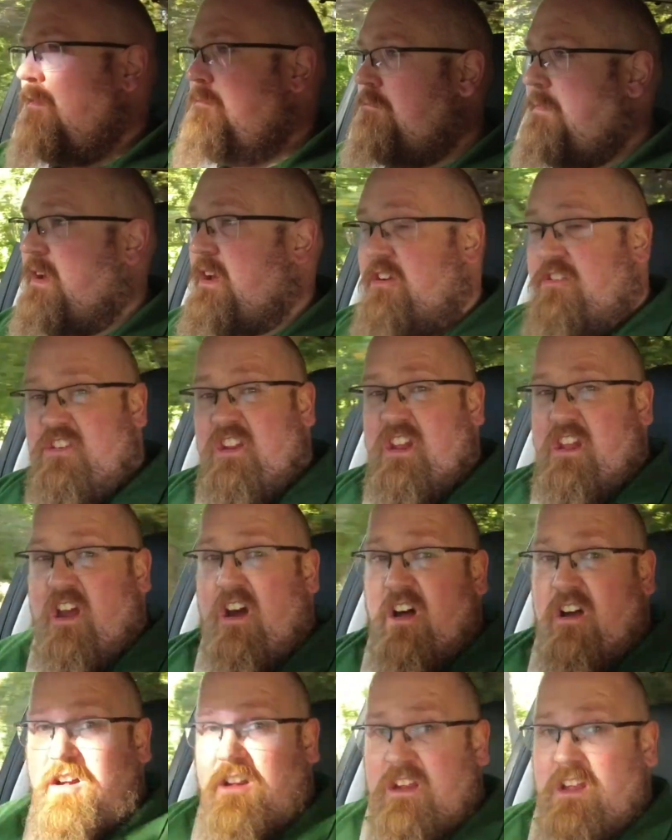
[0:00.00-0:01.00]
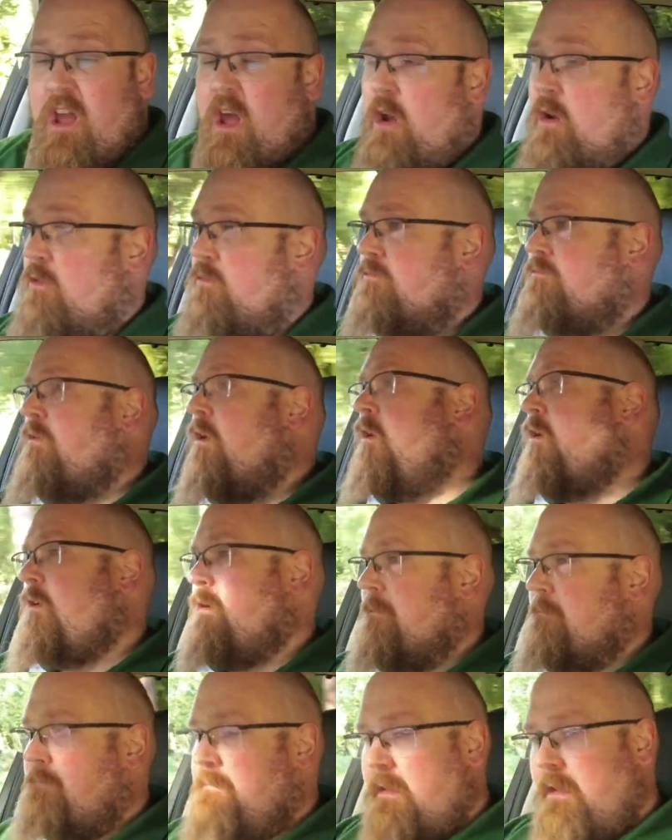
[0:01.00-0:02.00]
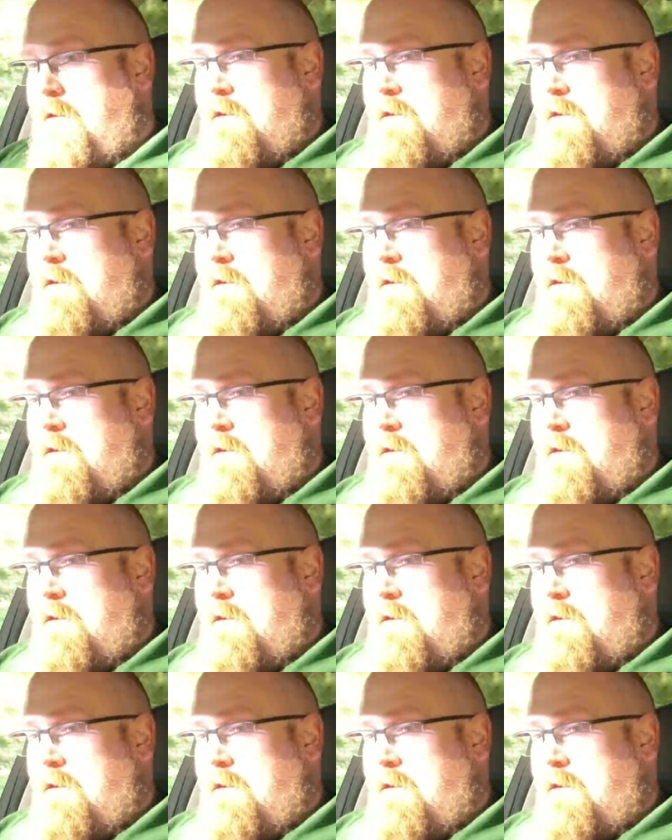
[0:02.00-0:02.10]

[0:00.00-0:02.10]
because you can't go wrong.